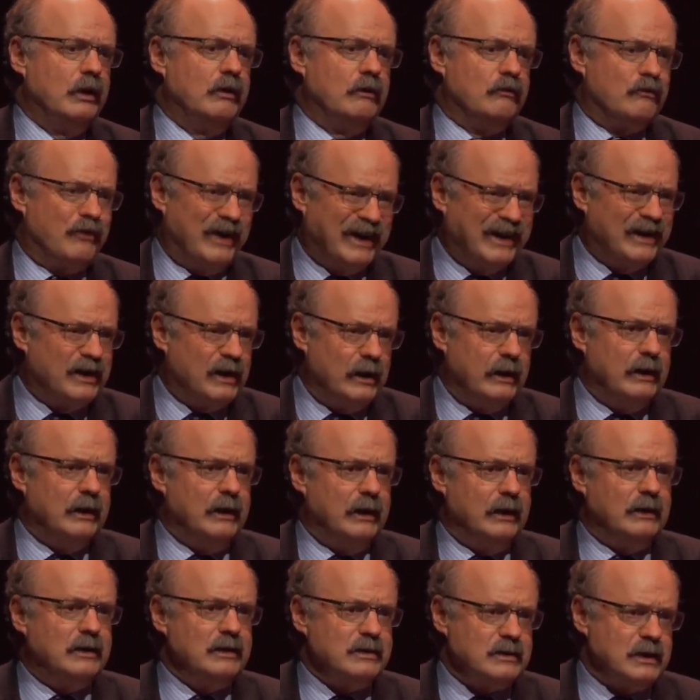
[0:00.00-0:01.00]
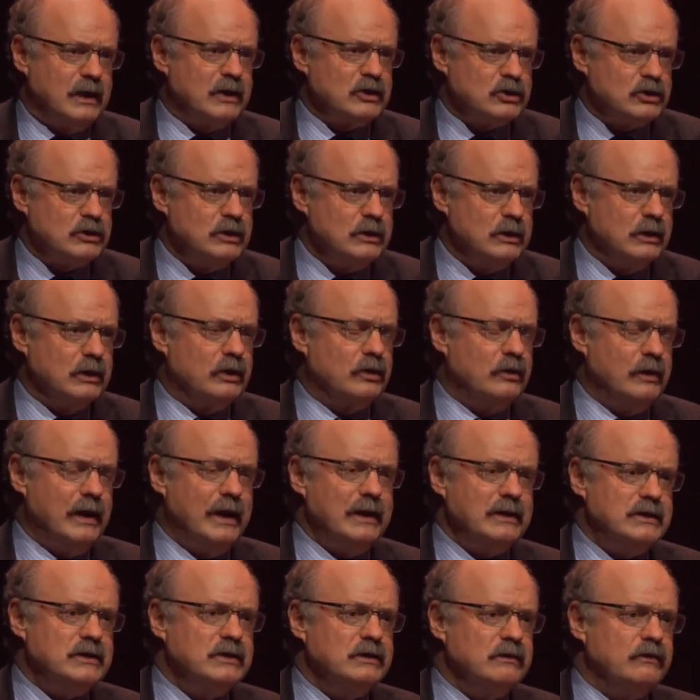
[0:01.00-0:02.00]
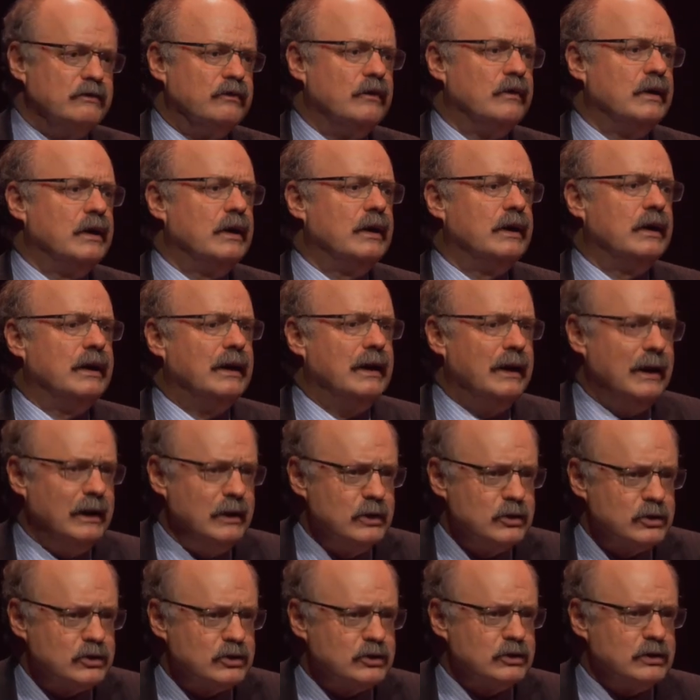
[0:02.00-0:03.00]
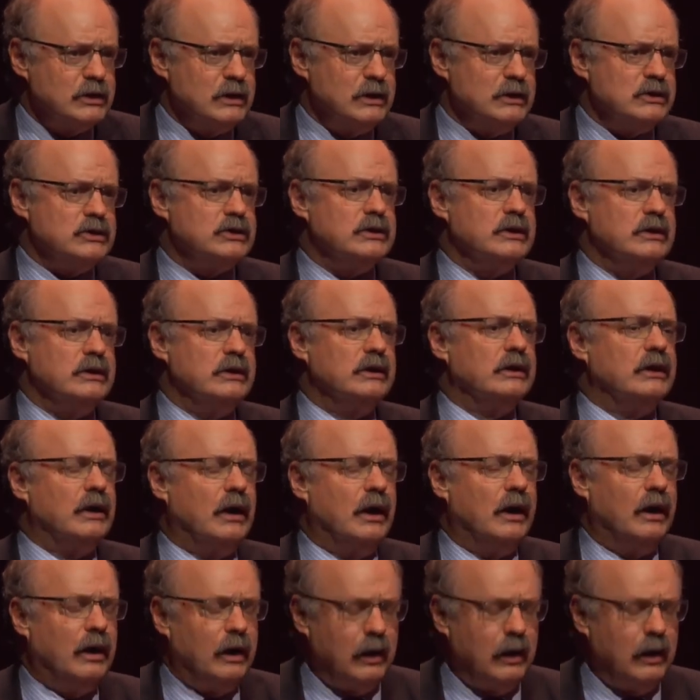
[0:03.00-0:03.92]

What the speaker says: Frankly, it is actually the creative industries that